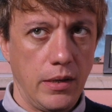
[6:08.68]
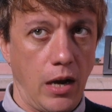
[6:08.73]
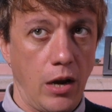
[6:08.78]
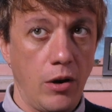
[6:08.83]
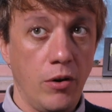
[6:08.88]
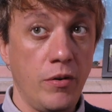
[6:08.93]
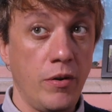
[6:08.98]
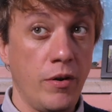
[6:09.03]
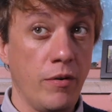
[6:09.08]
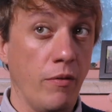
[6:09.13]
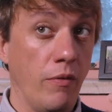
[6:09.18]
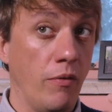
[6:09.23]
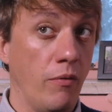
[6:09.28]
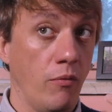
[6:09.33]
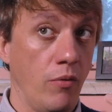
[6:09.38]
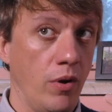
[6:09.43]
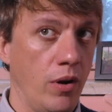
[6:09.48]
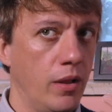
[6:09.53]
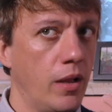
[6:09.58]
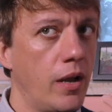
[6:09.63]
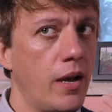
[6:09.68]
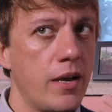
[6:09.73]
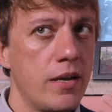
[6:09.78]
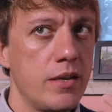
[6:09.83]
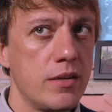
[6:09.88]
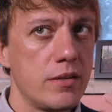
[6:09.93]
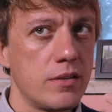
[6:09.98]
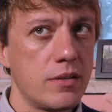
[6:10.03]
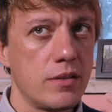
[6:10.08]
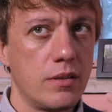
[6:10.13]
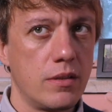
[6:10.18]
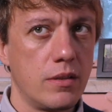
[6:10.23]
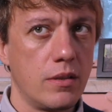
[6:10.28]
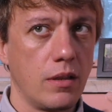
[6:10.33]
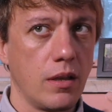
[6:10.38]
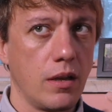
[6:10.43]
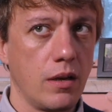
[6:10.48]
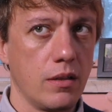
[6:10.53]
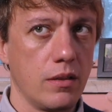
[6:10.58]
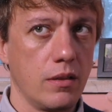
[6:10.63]
I don't even realize
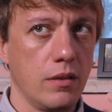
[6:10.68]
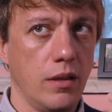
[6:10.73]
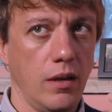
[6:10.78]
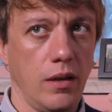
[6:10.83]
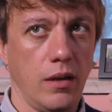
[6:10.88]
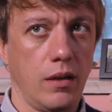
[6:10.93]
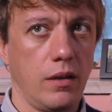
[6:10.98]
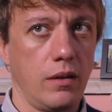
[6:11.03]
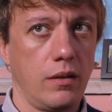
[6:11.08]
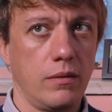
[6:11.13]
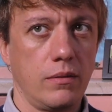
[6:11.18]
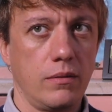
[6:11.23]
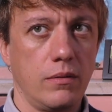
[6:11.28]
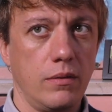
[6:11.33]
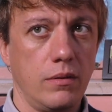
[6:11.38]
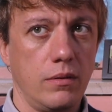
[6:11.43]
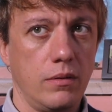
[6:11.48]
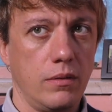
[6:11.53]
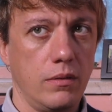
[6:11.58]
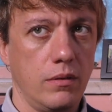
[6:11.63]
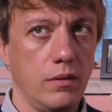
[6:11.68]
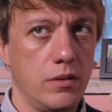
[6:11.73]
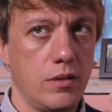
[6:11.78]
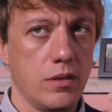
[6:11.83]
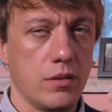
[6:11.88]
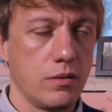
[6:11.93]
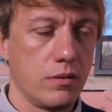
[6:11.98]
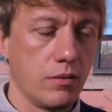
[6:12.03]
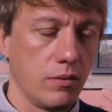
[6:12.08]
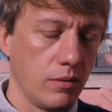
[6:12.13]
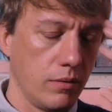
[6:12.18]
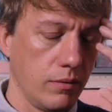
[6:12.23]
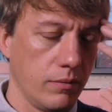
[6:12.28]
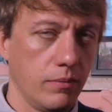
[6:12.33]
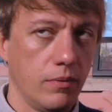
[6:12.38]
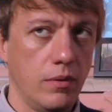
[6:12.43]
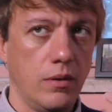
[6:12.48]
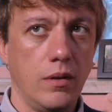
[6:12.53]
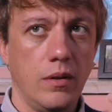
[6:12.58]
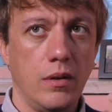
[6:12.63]
that it, like, it's just sort
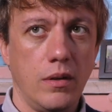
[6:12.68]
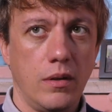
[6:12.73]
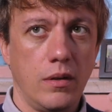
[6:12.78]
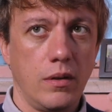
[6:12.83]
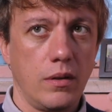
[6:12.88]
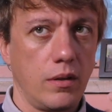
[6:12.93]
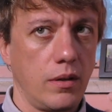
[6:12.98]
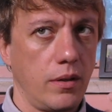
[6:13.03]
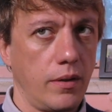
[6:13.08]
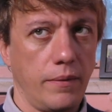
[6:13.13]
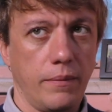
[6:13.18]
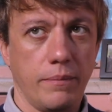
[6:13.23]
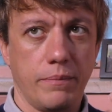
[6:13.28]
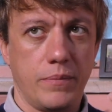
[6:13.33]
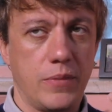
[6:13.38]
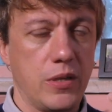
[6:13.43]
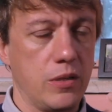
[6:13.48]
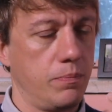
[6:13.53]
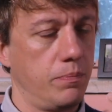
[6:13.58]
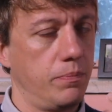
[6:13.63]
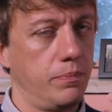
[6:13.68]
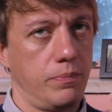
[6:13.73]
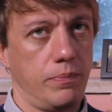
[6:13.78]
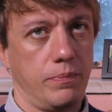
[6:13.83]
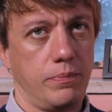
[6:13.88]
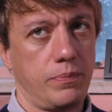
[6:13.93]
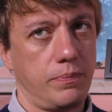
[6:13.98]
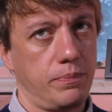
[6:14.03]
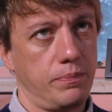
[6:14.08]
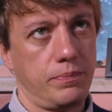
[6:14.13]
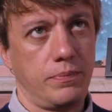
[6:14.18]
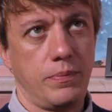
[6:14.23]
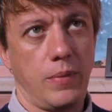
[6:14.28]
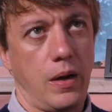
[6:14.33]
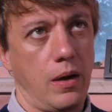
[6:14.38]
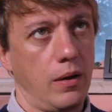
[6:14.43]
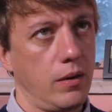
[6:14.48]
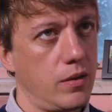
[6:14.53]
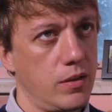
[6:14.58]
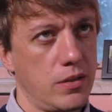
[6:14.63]
of, just,
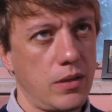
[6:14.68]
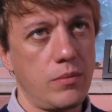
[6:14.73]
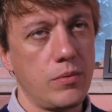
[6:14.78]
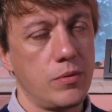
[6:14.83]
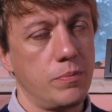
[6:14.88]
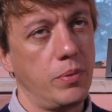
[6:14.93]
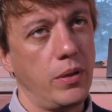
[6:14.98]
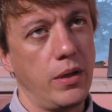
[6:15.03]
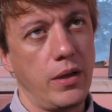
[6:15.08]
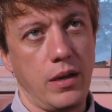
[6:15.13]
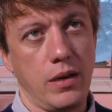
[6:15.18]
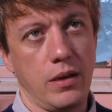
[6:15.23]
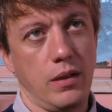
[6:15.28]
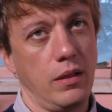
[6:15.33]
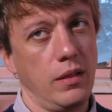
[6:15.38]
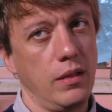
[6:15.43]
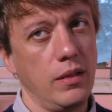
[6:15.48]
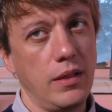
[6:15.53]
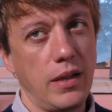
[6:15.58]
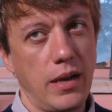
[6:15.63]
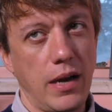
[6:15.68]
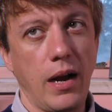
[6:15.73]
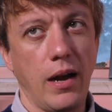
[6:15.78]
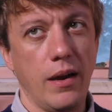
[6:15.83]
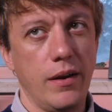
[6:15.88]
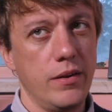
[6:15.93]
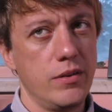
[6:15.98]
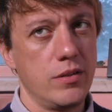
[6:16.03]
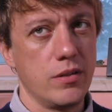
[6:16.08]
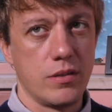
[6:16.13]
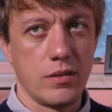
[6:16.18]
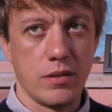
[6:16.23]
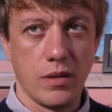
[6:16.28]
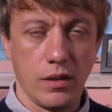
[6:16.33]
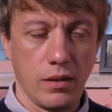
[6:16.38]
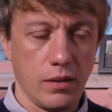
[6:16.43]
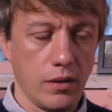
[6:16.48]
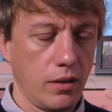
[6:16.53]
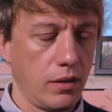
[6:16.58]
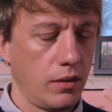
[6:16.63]
because I was playing a lot and just
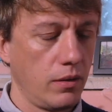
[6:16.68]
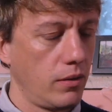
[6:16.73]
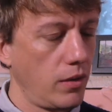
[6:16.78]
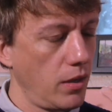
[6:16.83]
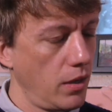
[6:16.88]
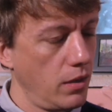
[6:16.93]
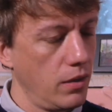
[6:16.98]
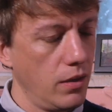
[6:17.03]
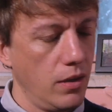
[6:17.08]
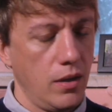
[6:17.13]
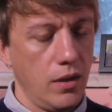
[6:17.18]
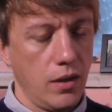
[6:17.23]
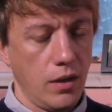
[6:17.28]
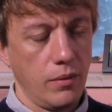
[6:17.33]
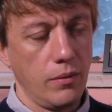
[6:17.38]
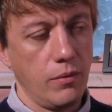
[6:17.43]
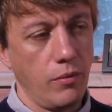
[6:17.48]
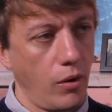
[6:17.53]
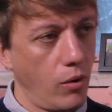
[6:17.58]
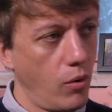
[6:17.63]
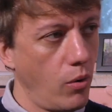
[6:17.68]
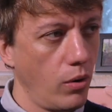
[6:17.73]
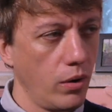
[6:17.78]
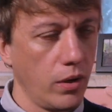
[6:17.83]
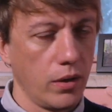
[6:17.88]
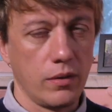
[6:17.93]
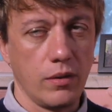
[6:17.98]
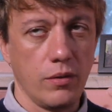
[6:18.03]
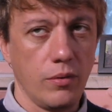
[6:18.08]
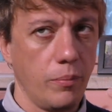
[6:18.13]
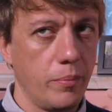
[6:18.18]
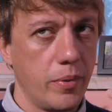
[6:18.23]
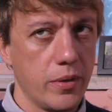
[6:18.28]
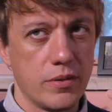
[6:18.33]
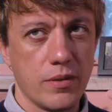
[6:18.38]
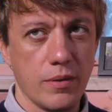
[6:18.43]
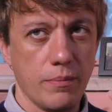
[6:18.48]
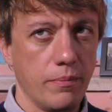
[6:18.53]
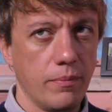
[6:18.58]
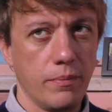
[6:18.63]
saying like, okay, I would record like little
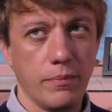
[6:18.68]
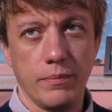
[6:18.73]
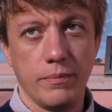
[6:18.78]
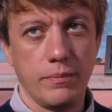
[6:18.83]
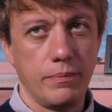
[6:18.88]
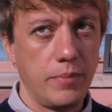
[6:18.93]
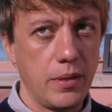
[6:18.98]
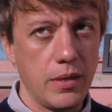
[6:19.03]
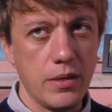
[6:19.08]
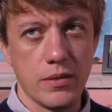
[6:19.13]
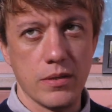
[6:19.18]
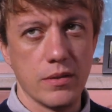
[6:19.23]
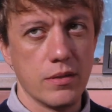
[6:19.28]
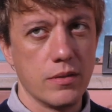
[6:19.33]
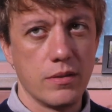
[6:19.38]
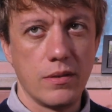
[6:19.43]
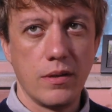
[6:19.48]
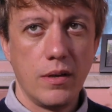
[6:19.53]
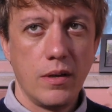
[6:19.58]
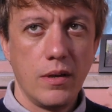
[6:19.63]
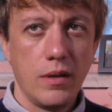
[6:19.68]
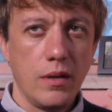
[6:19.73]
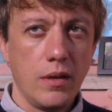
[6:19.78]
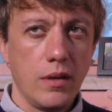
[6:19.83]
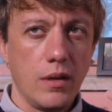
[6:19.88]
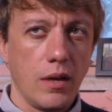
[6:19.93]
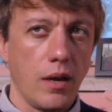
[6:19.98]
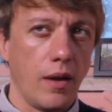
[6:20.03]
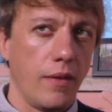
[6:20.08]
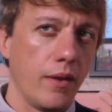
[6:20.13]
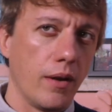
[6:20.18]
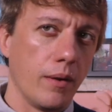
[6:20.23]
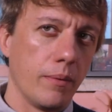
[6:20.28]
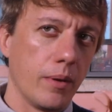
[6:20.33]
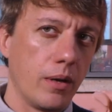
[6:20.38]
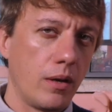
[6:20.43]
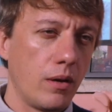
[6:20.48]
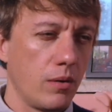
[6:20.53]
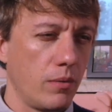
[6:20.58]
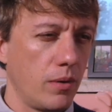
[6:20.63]
bits and pieces, and then
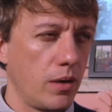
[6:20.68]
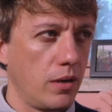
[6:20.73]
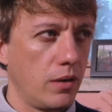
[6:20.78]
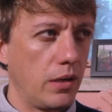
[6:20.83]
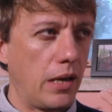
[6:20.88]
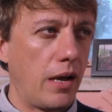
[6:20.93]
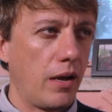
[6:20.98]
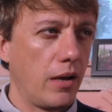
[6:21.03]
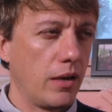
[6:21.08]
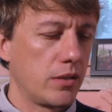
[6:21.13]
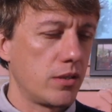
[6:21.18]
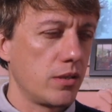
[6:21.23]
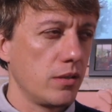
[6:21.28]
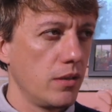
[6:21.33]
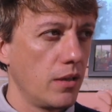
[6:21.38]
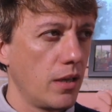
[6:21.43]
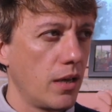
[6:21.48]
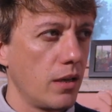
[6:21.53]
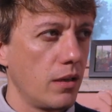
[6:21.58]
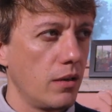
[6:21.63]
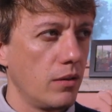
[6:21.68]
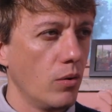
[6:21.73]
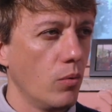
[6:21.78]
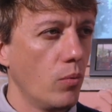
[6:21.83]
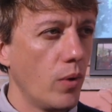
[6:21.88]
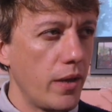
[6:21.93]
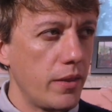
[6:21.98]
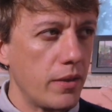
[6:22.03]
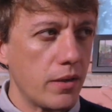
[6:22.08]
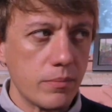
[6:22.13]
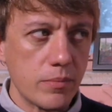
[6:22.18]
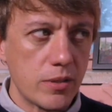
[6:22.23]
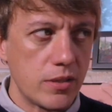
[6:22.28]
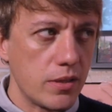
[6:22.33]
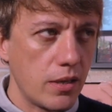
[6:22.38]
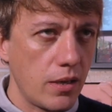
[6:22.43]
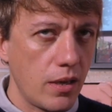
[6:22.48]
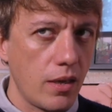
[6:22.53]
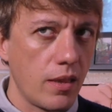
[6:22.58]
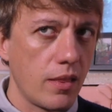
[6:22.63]
I'm like, oh wow, actually that, the way that I'm
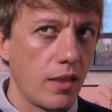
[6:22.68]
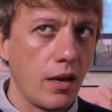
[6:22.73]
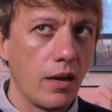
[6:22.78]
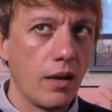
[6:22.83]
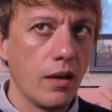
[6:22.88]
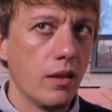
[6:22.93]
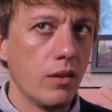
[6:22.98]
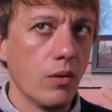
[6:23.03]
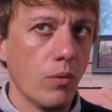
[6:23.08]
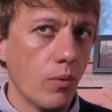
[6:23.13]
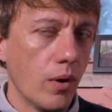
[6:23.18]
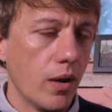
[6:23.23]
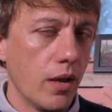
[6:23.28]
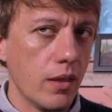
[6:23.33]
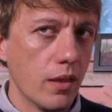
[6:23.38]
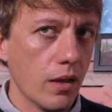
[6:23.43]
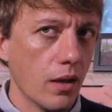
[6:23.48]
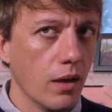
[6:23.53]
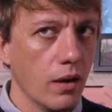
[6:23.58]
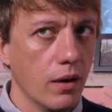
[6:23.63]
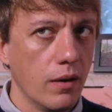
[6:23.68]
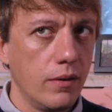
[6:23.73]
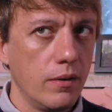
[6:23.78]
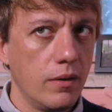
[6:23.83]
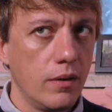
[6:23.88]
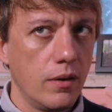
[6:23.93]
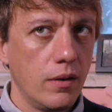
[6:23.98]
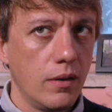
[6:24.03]
singing that and the way that,